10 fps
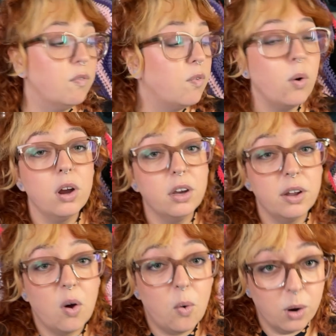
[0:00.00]
For a good
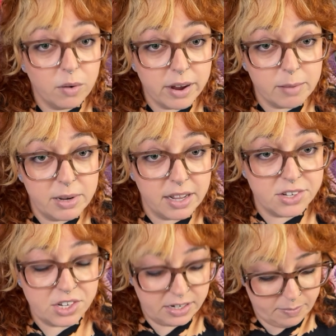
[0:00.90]
horror
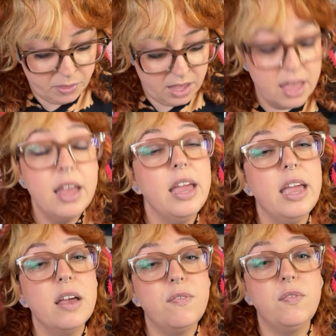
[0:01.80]
recommendation,
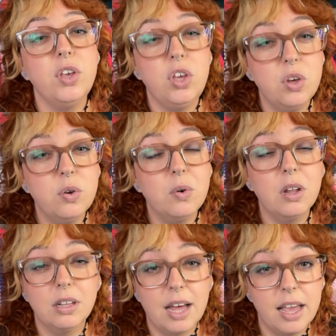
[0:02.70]
if you
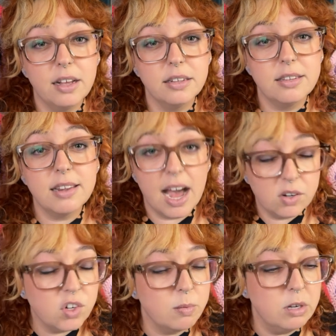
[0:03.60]
like
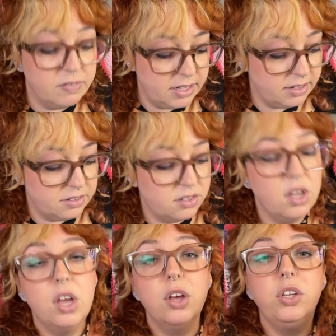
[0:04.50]
slasher movies,
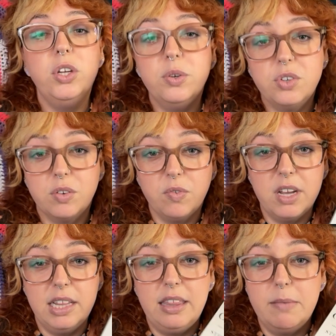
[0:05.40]
you should
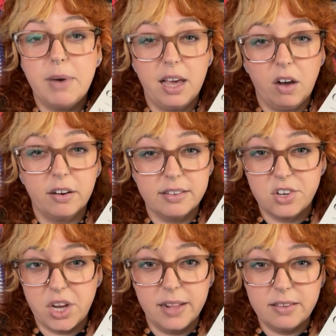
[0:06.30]
read the My Heart is a
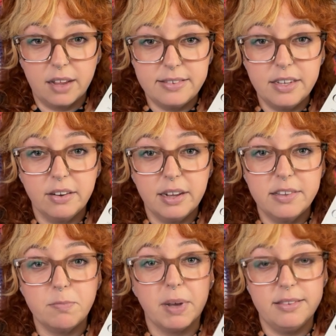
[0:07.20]
Chainsaw
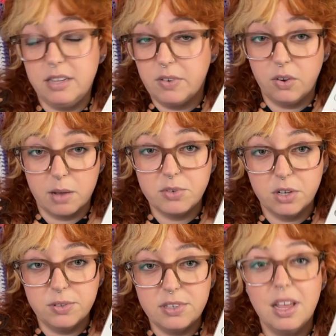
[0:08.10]
series by Stephen Graham
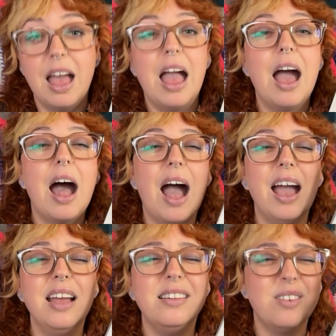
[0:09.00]
Jones.
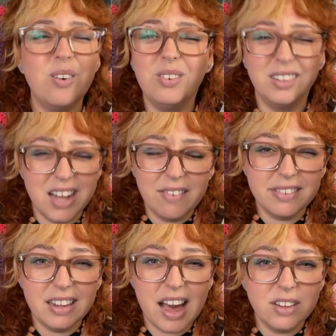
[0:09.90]
I don't love
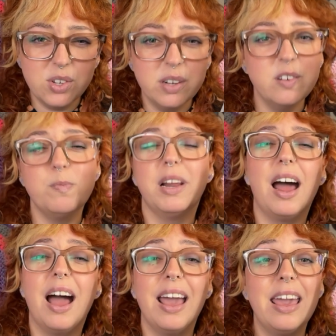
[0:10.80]
slashers, but
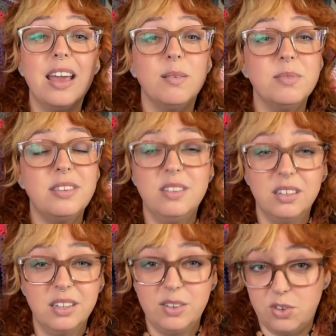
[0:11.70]
I am
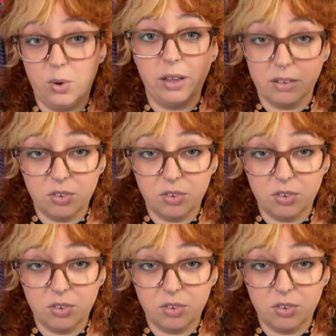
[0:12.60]
still enjoying the